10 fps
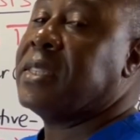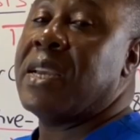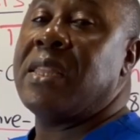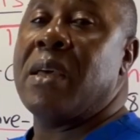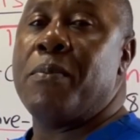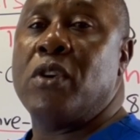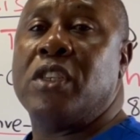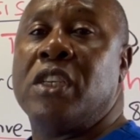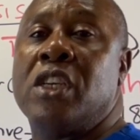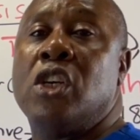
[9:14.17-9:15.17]
in the
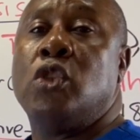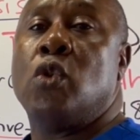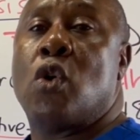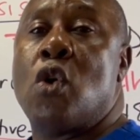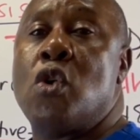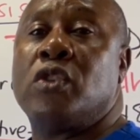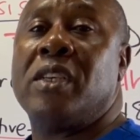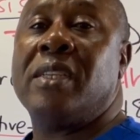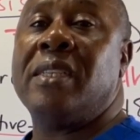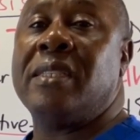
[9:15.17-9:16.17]
body to cause
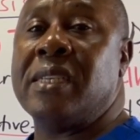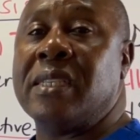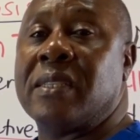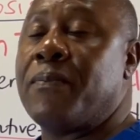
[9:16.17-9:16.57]
disease.